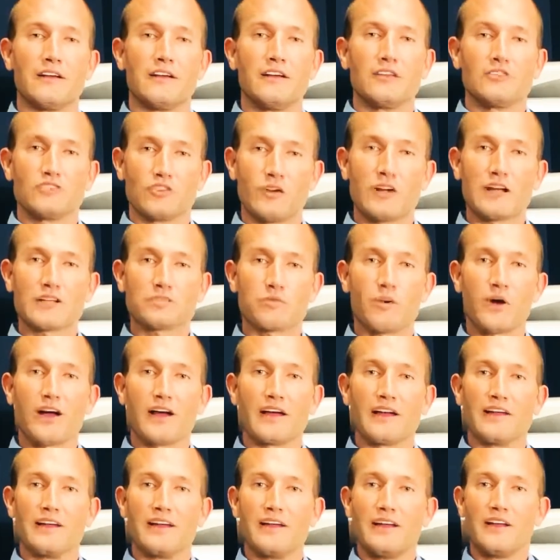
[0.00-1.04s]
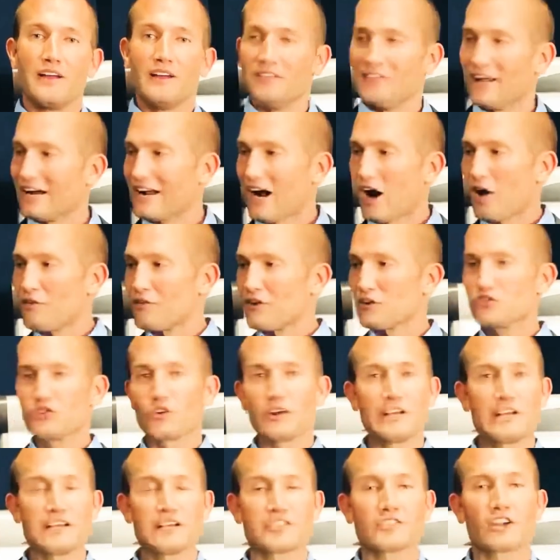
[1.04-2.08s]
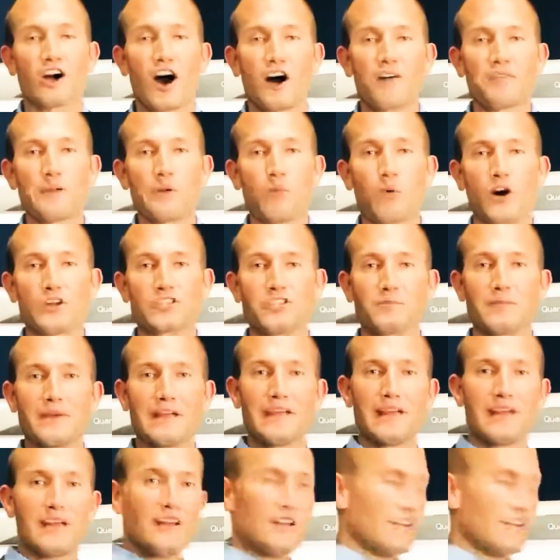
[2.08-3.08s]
So guess what? That guy over there drinking his coffee watching me,